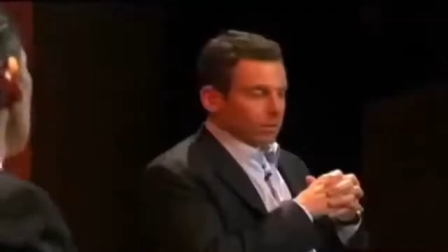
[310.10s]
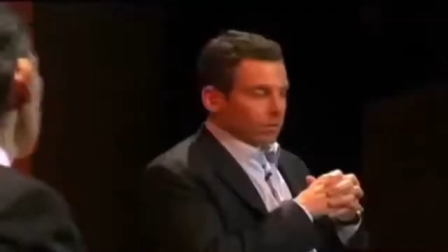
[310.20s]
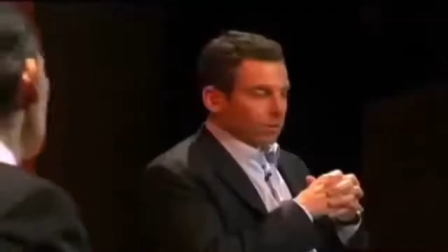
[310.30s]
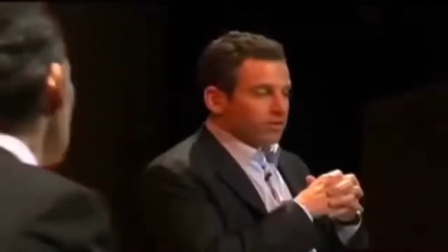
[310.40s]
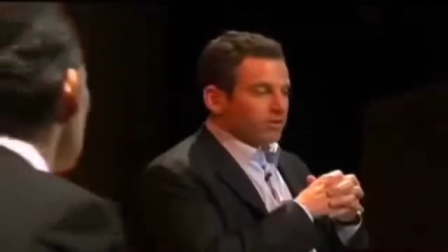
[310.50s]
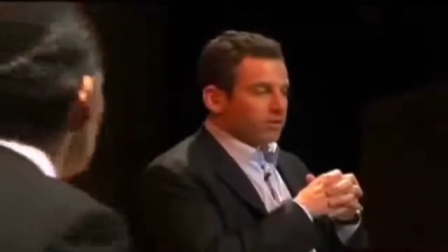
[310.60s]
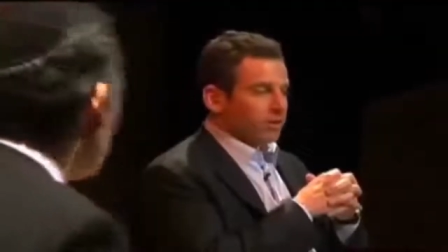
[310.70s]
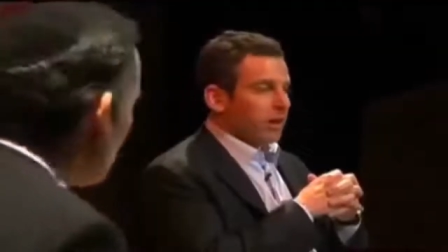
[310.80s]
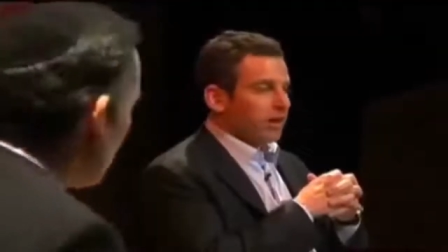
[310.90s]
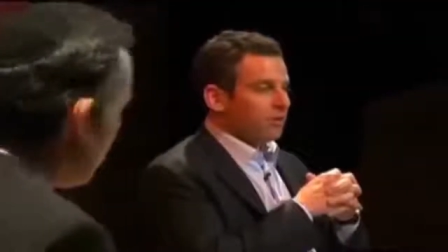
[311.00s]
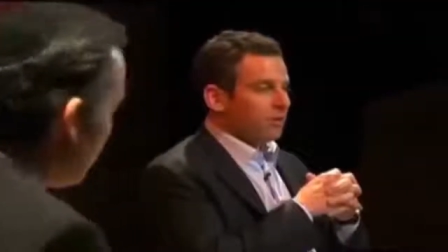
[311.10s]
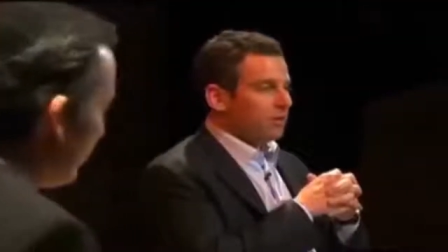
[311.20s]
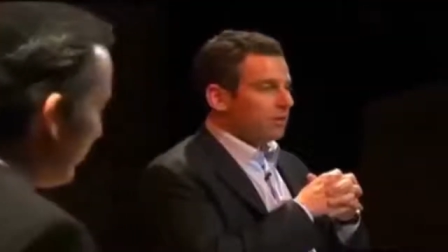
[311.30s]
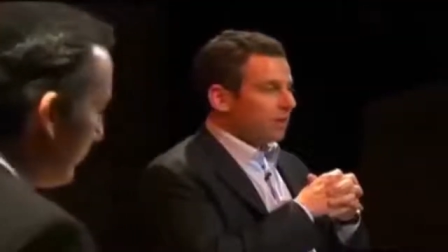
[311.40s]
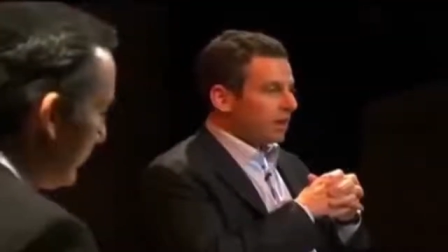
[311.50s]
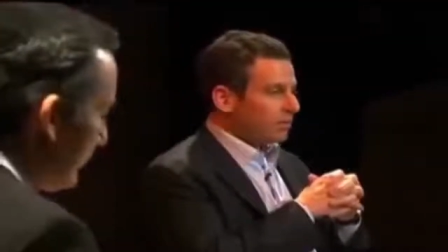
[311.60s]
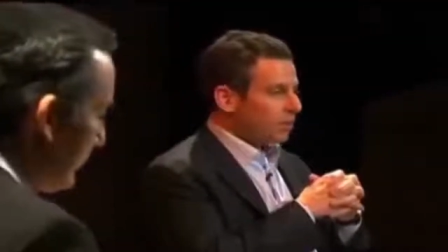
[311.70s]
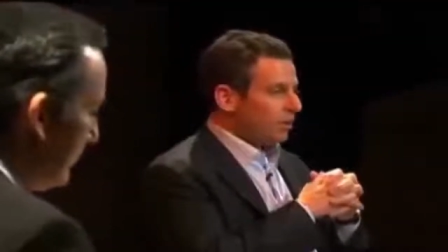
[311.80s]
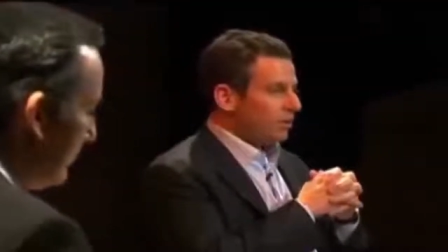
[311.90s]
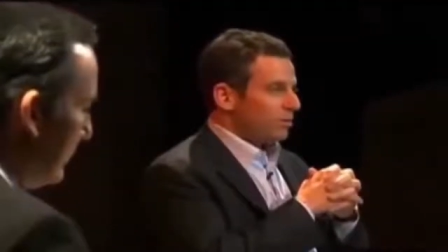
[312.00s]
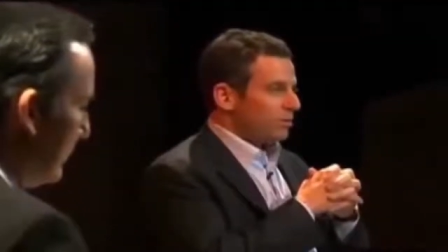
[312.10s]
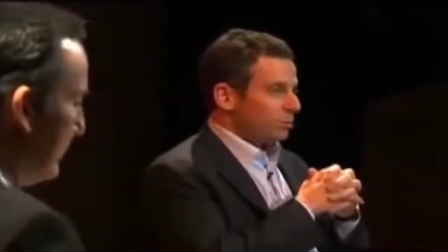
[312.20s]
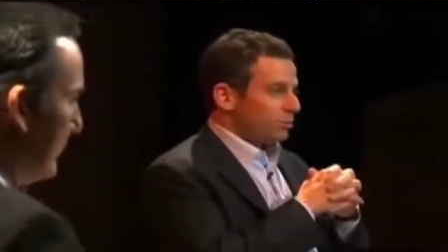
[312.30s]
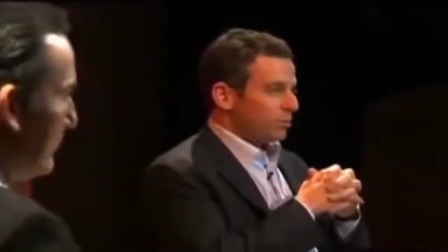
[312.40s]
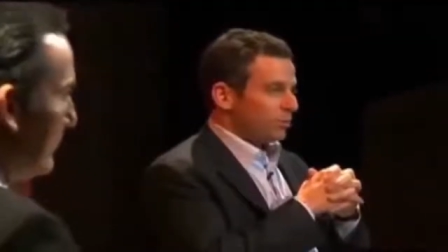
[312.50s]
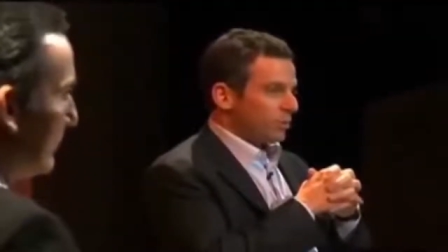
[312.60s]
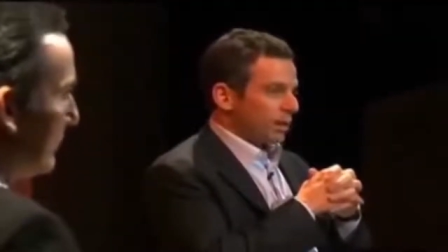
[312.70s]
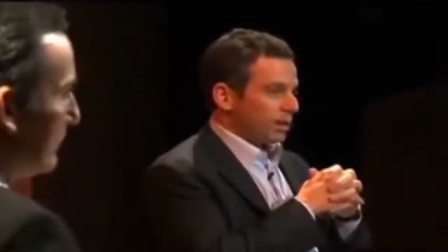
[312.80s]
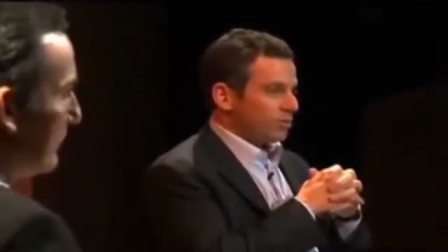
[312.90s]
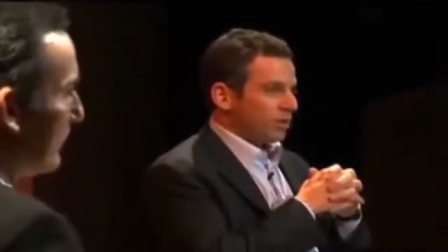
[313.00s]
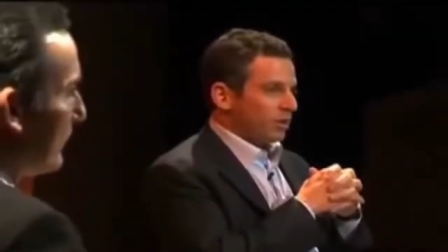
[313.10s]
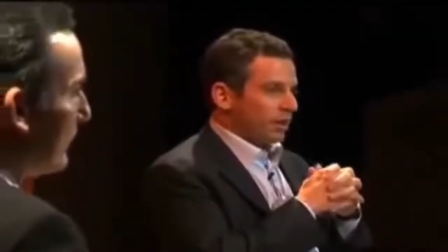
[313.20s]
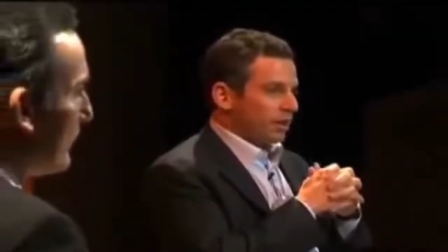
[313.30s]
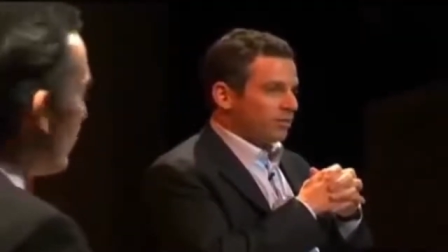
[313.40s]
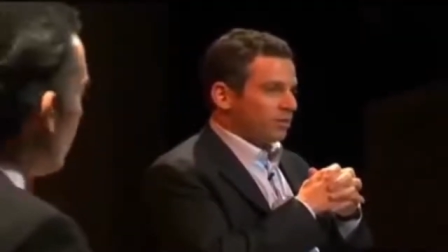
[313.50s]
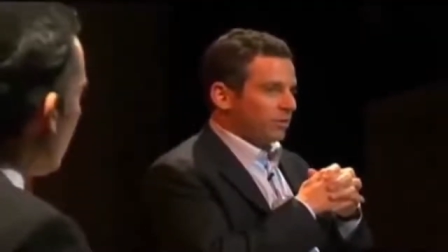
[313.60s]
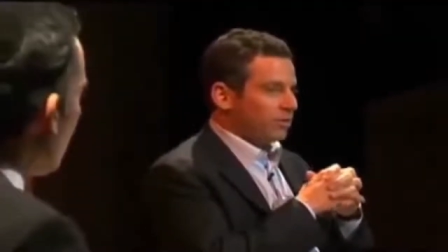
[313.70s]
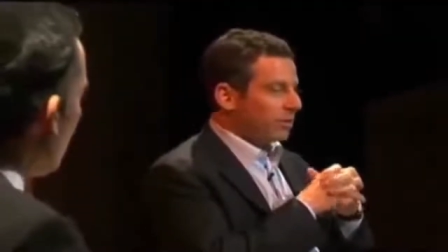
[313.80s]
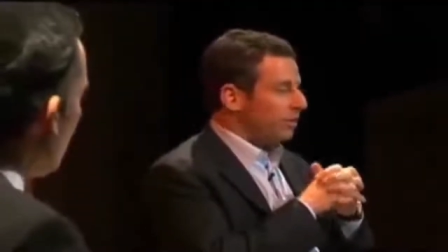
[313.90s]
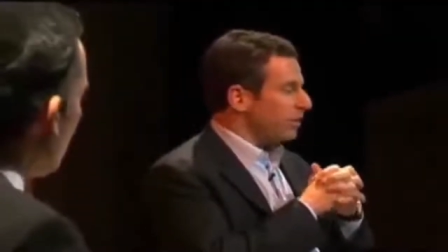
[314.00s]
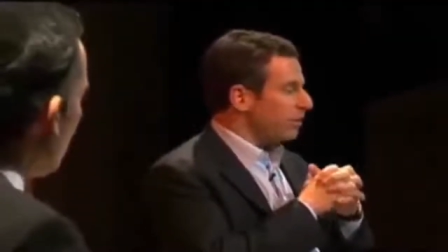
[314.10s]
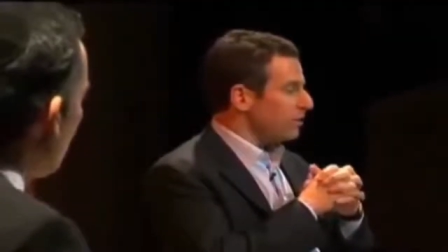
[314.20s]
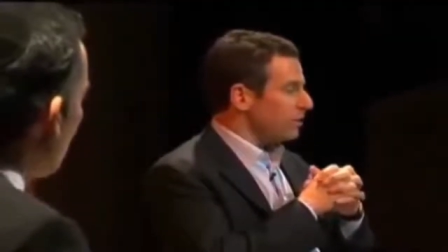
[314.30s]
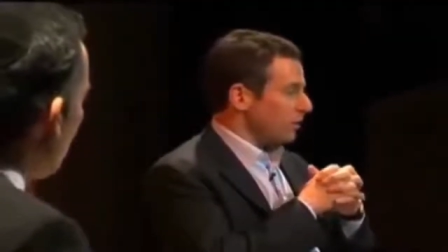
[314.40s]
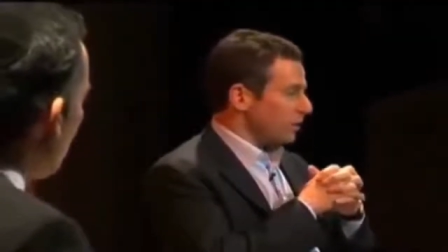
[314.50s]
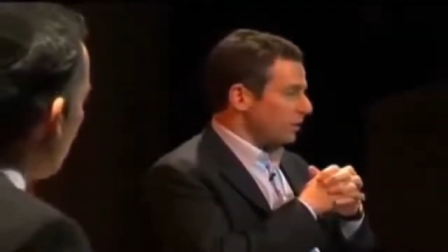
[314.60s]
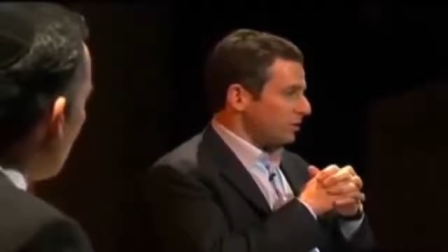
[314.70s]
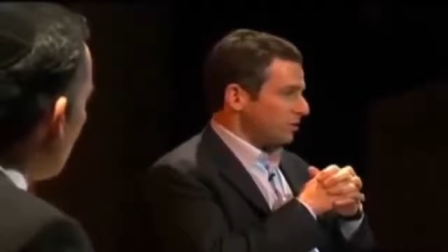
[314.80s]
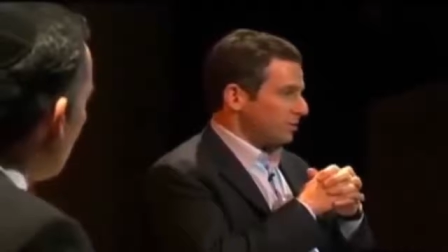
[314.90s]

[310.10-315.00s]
Well, it's, it's the kind of evidence everyone in this room demands on any subject other than religion.